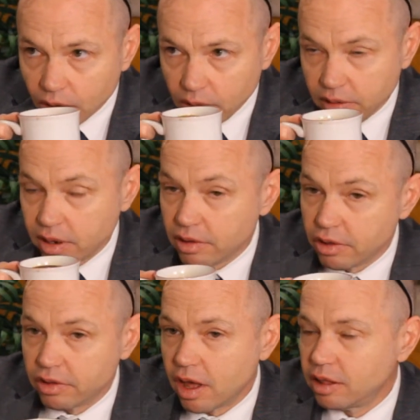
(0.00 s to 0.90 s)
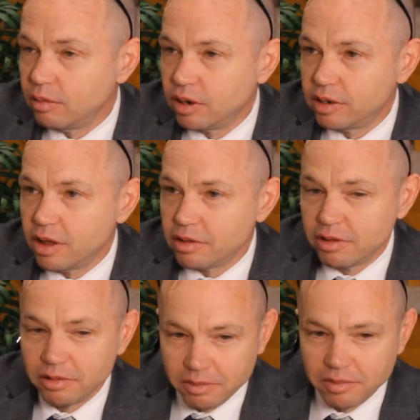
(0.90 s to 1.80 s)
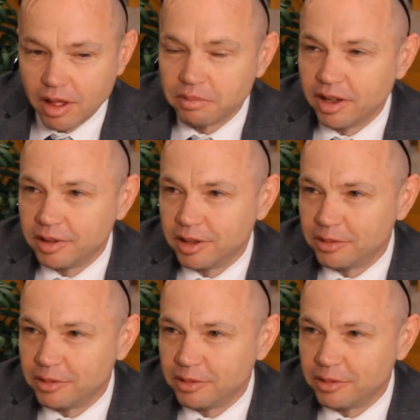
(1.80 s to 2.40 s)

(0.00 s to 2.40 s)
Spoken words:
And that's exactly what it does, is update the